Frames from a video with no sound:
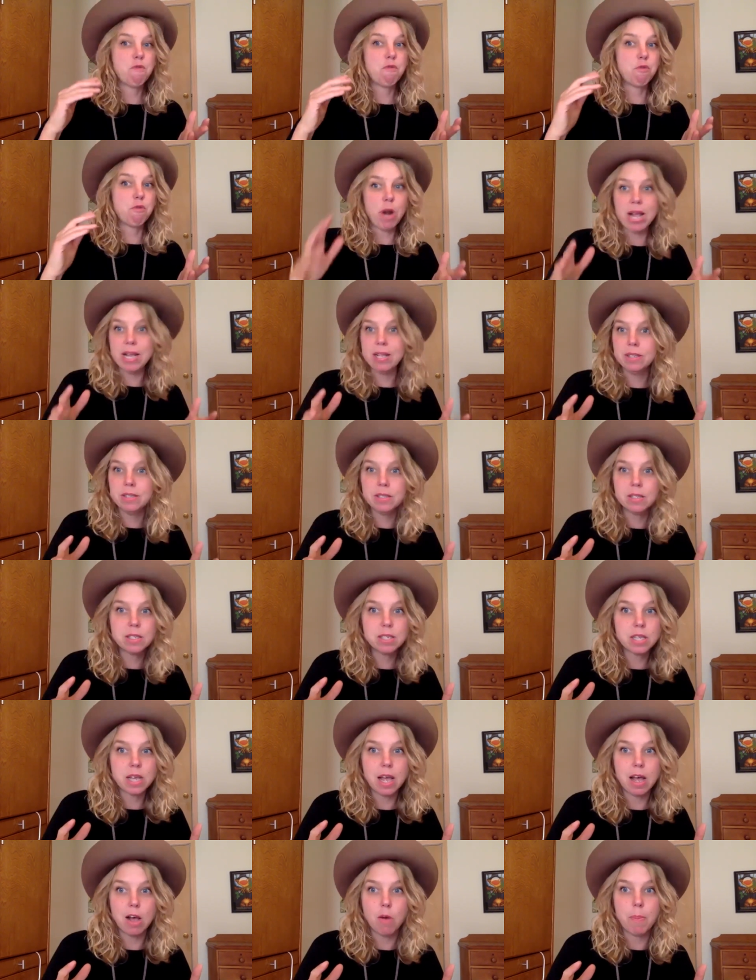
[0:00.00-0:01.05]
friends
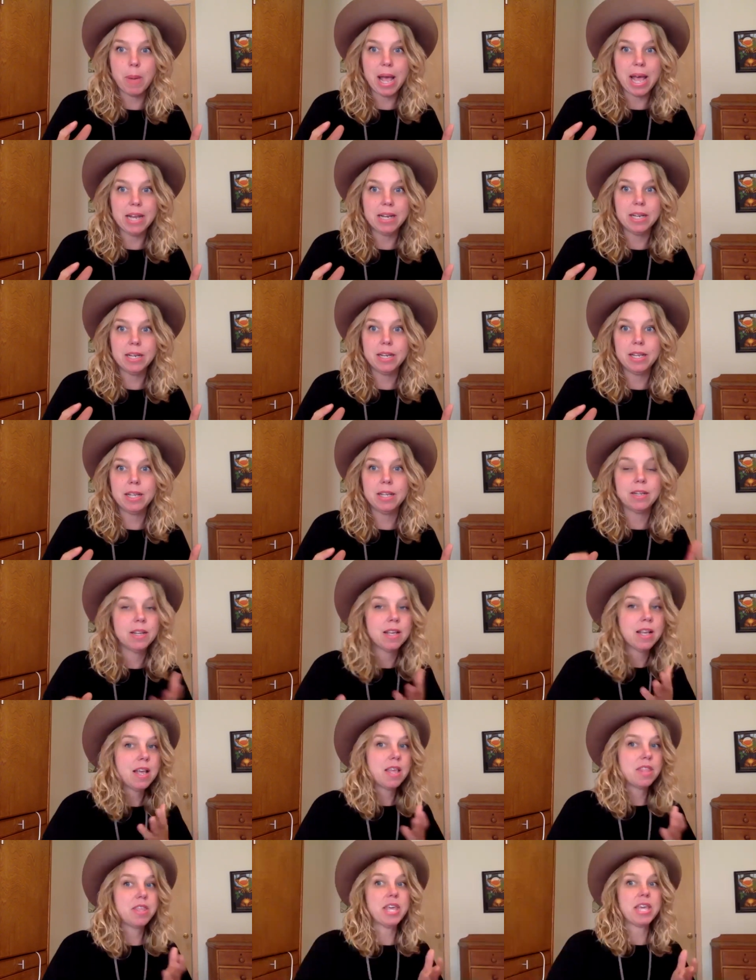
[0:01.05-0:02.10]
to help edit it
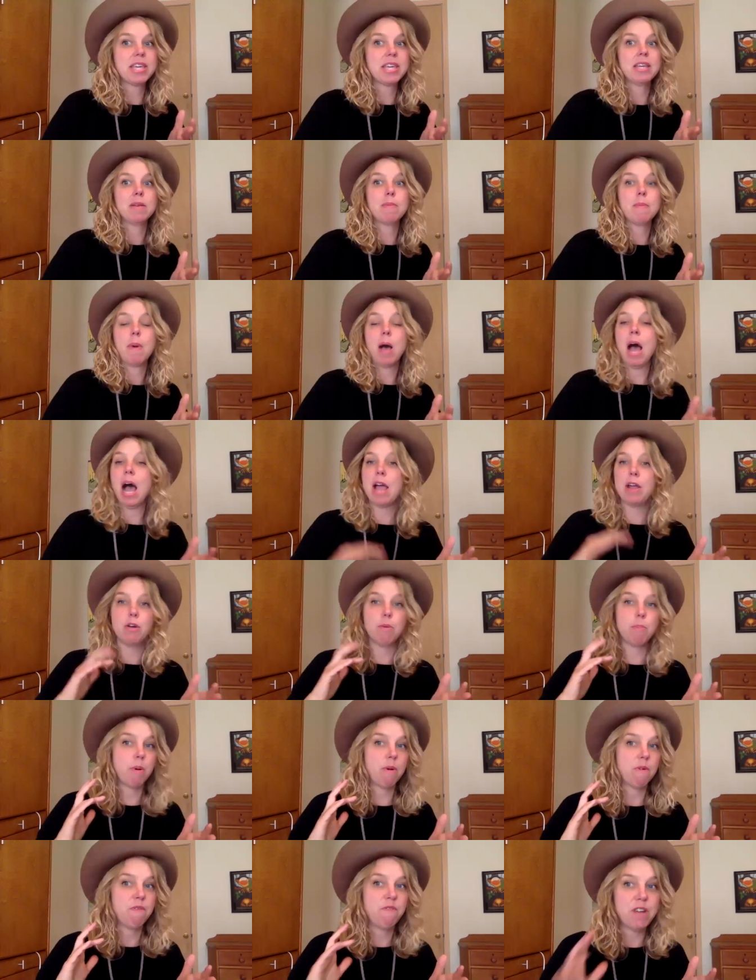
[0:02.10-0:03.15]
they can hire
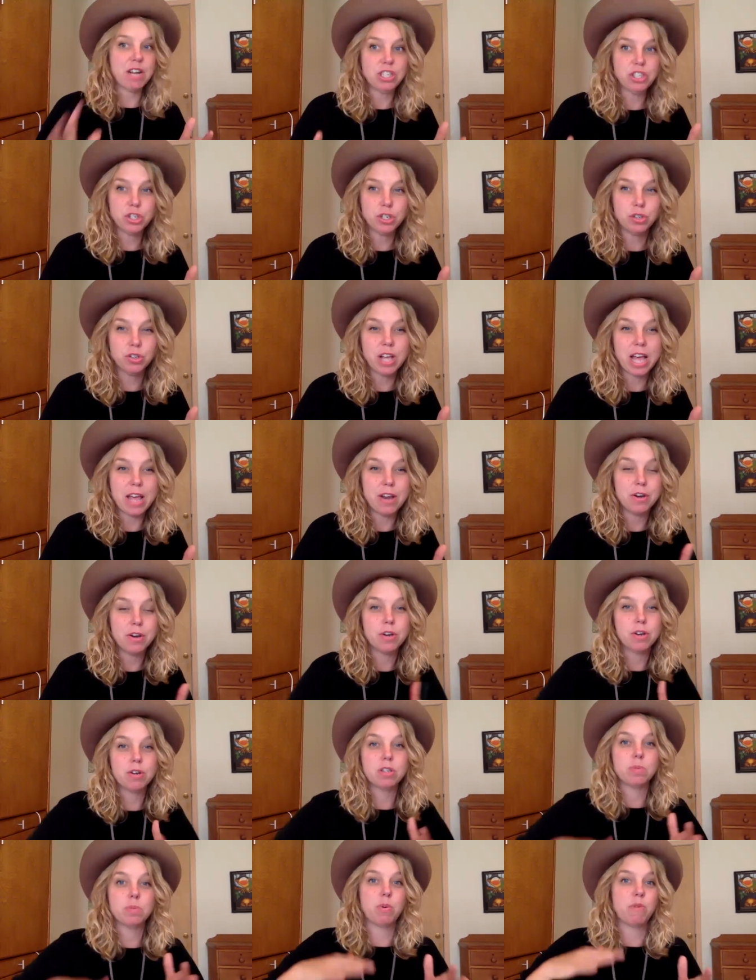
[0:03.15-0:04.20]
professional
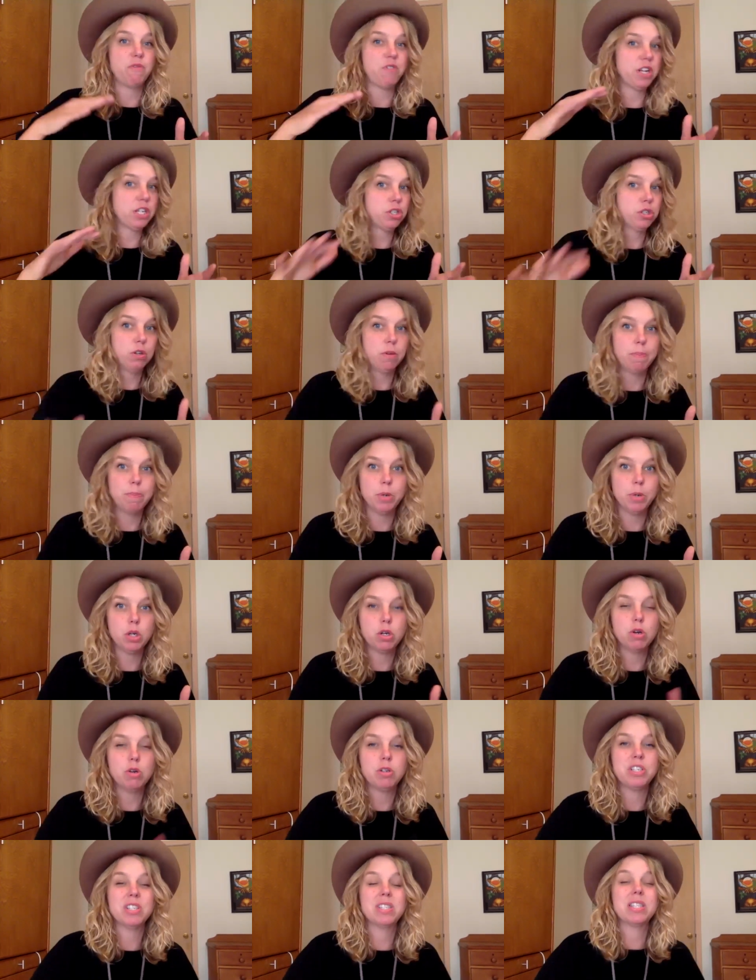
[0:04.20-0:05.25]
editors, professional book
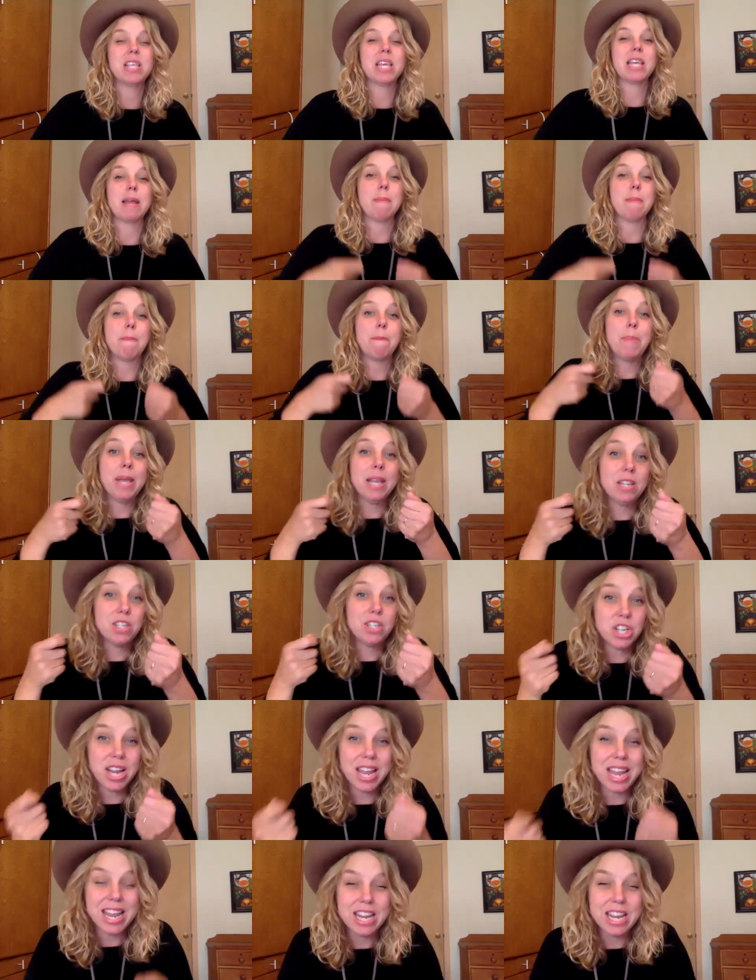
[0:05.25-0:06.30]
coaches. They can pitch
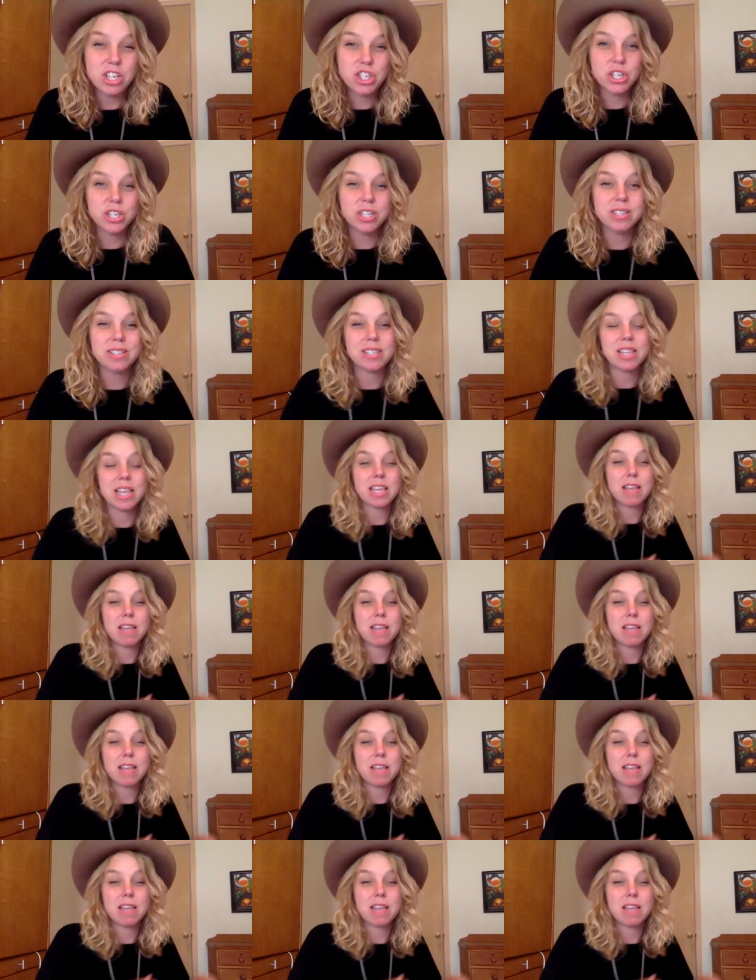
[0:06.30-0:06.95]
agents. They